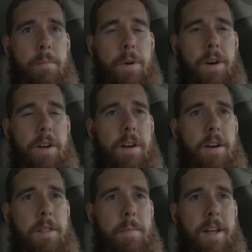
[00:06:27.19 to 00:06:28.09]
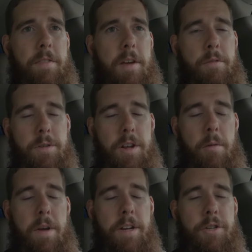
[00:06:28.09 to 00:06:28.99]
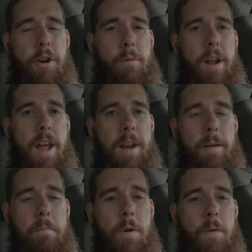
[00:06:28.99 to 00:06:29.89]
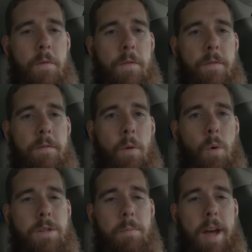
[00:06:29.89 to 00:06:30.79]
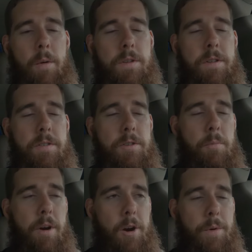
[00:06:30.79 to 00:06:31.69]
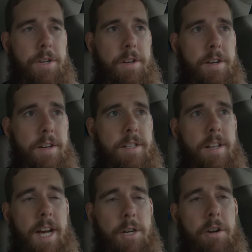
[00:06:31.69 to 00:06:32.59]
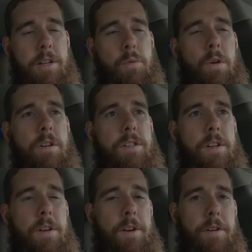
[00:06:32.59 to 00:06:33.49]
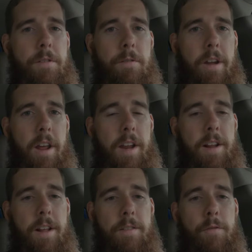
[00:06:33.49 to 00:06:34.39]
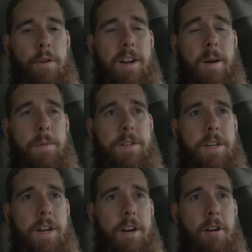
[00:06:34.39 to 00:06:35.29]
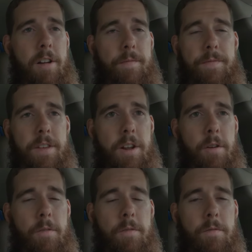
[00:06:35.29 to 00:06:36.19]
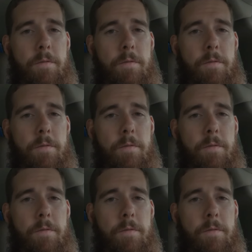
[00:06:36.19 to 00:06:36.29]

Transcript: But the main thing was, you know, making sure it ran and moved forwards and backwards under its own power, which it does, and the hydraulics work. So getting it freed up to steer, and, you know,